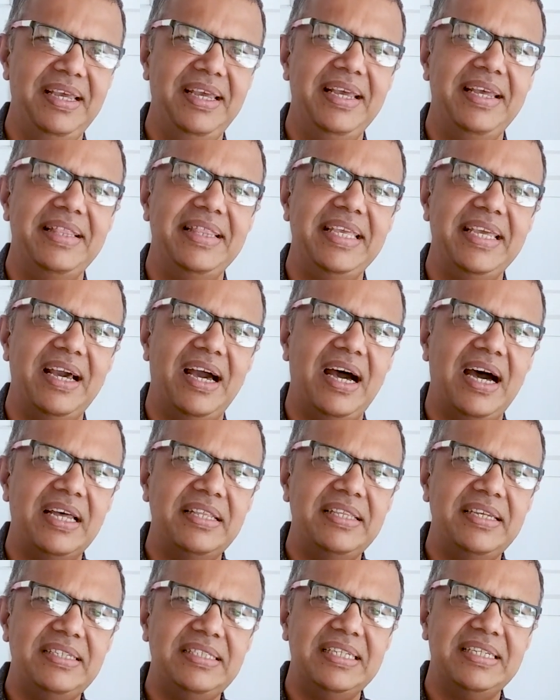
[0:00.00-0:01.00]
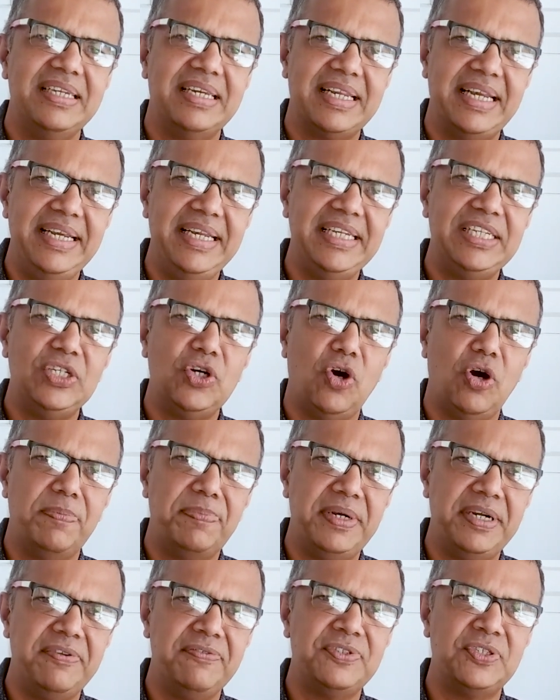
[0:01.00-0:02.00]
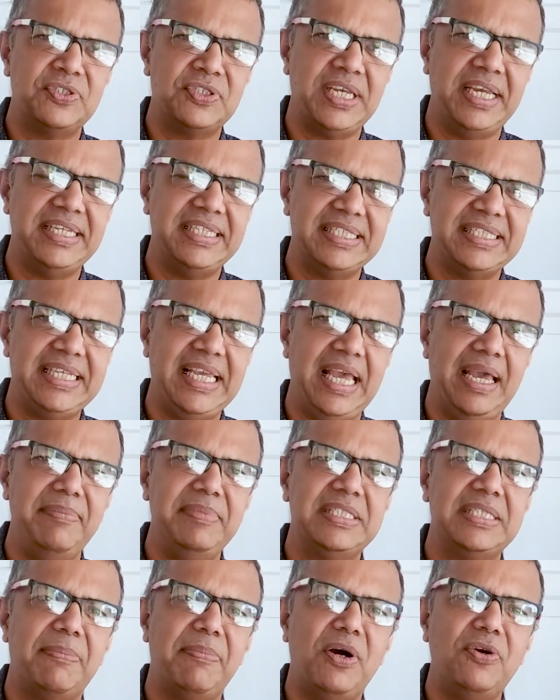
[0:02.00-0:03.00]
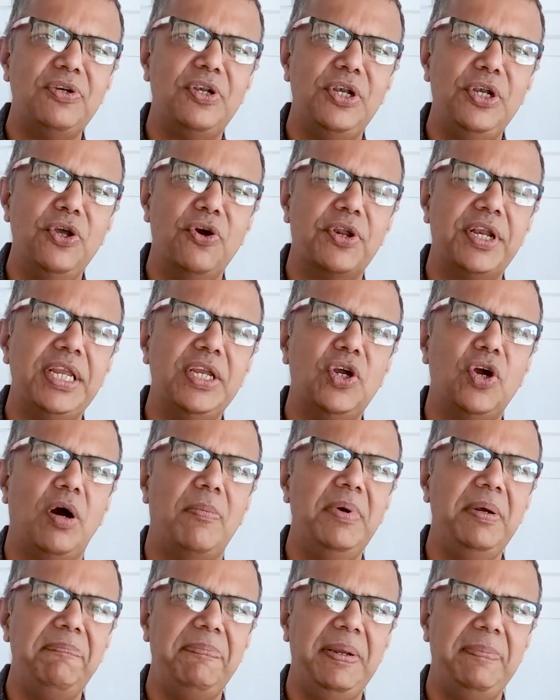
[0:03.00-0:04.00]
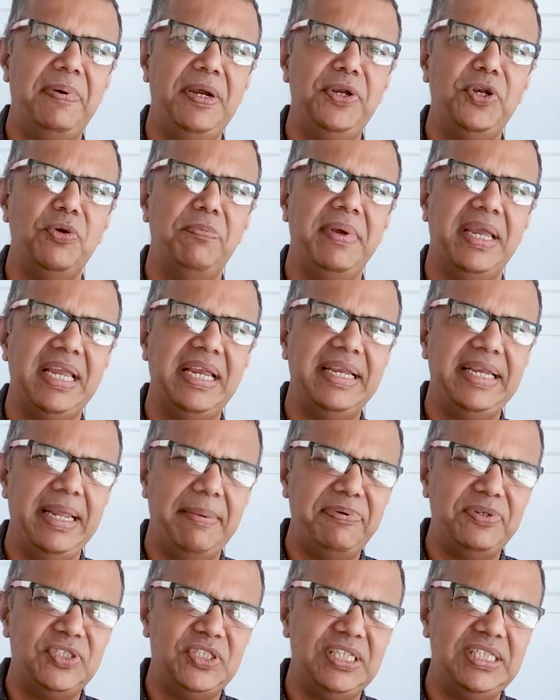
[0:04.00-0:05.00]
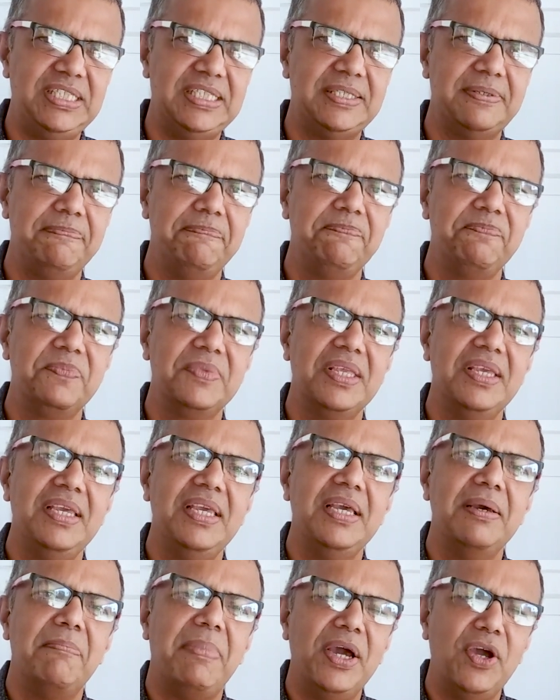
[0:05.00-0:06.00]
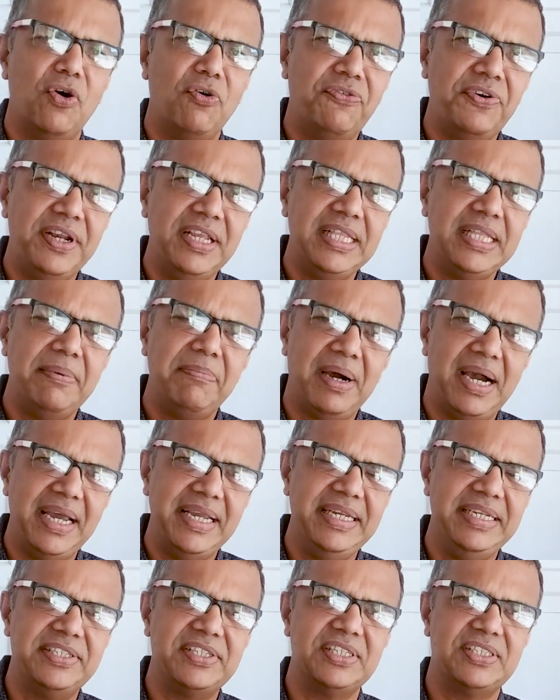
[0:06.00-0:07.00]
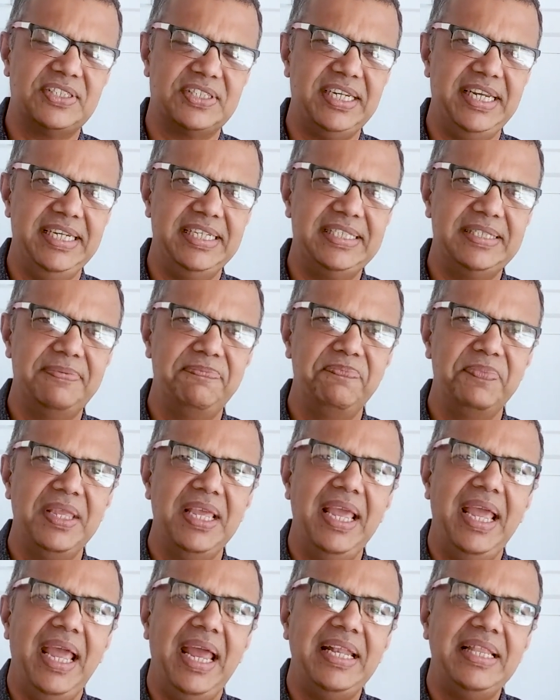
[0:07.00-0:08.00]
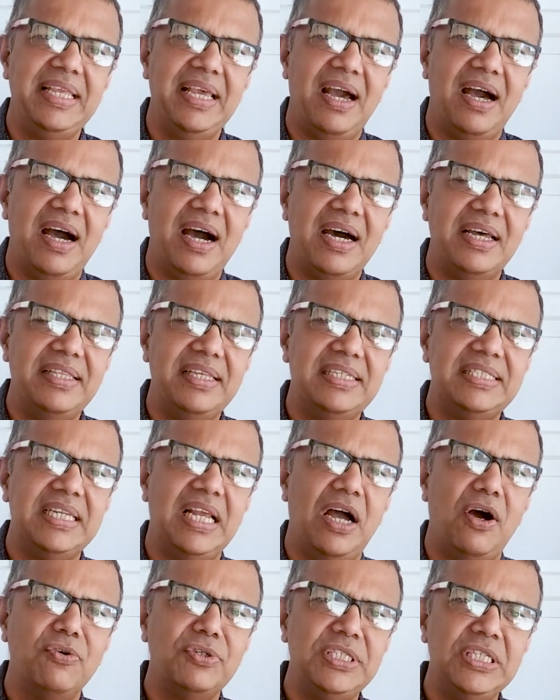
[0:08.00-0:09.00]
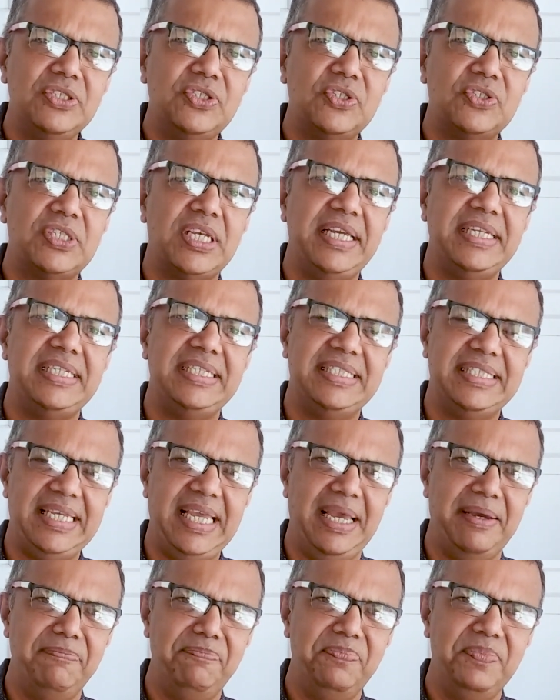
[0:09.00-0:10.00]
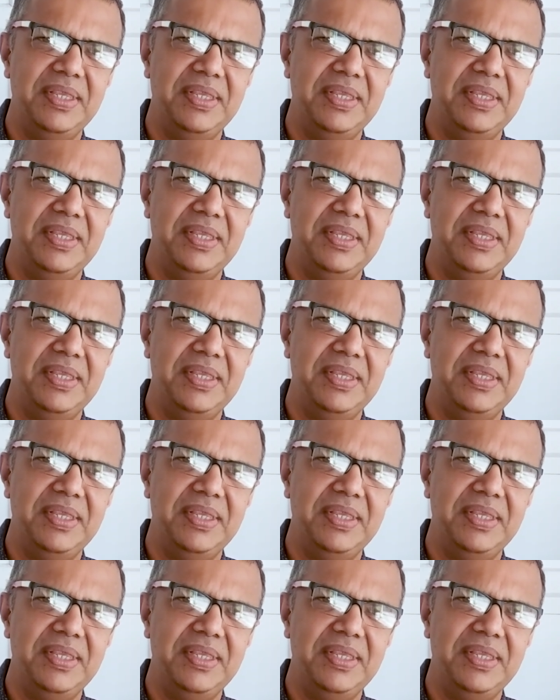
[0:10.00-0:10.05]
The Adarsh Credit Cooperative Society scam is about luring common people into making deposits by offering them high interest rates, and the Adarsh Housing Society scam